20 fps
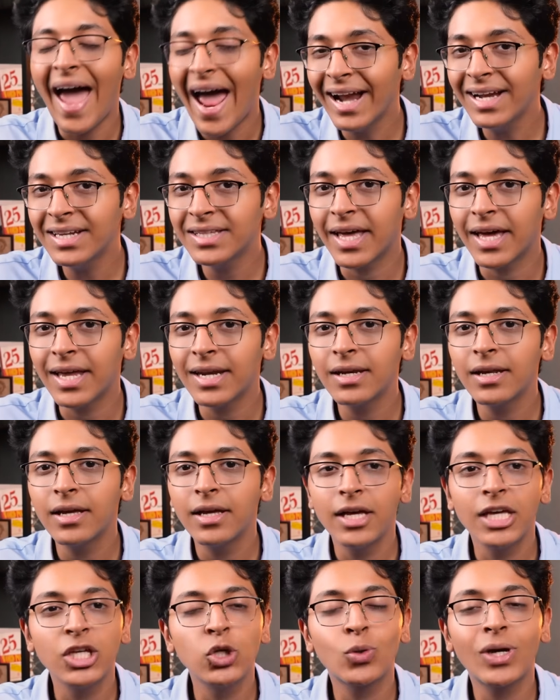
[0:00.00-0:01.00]
and then
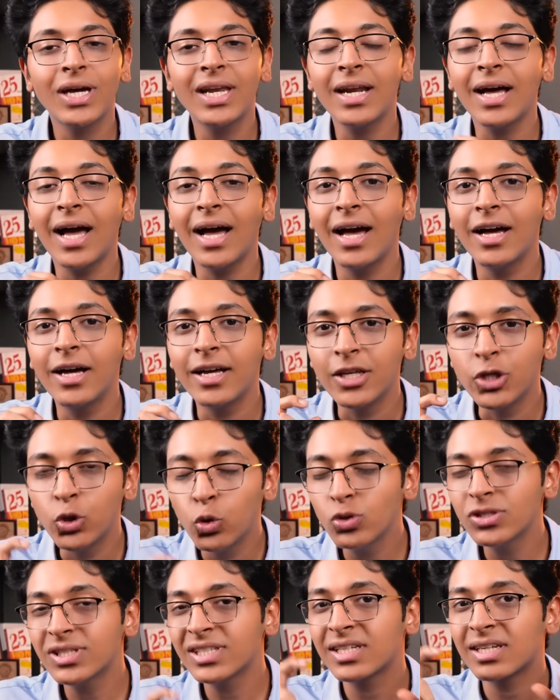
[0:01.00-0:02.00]
you can
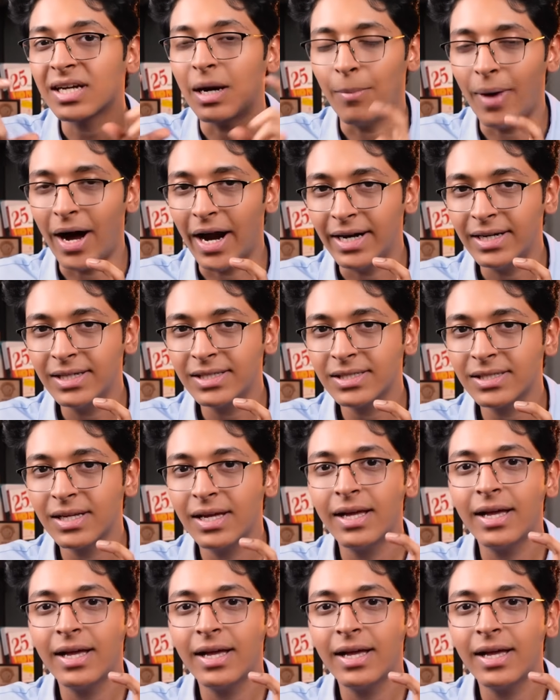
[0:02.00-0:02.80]
use commands